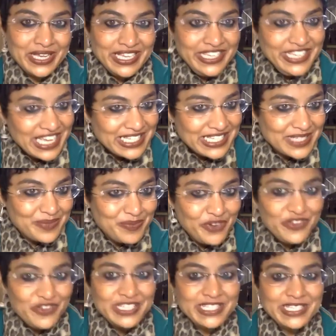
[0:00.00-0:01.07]
Yes,
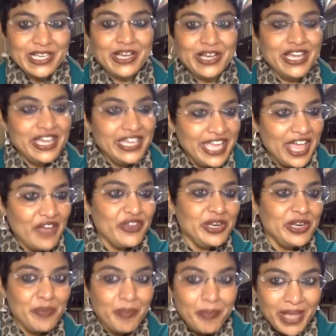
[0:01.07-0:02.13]
Professor
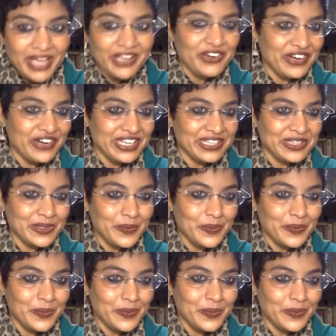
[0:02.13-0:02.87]
Kevin McGrath.